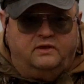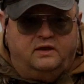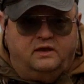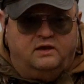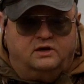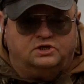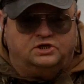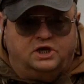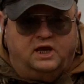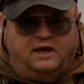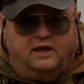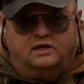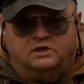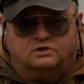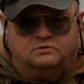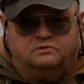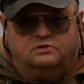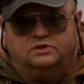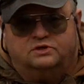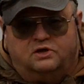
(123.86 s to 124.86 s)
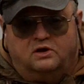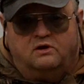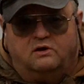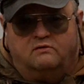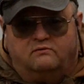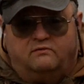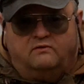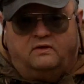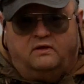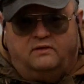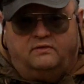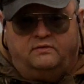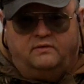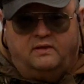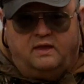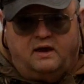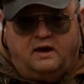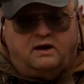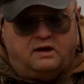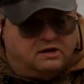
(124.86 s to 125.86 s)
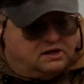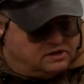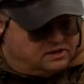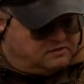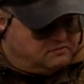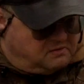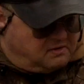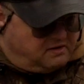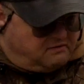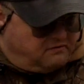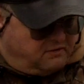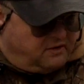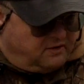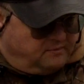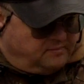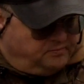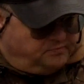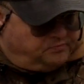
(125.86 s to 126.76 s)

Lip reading: the Chehalis Reserve on the Harrison River.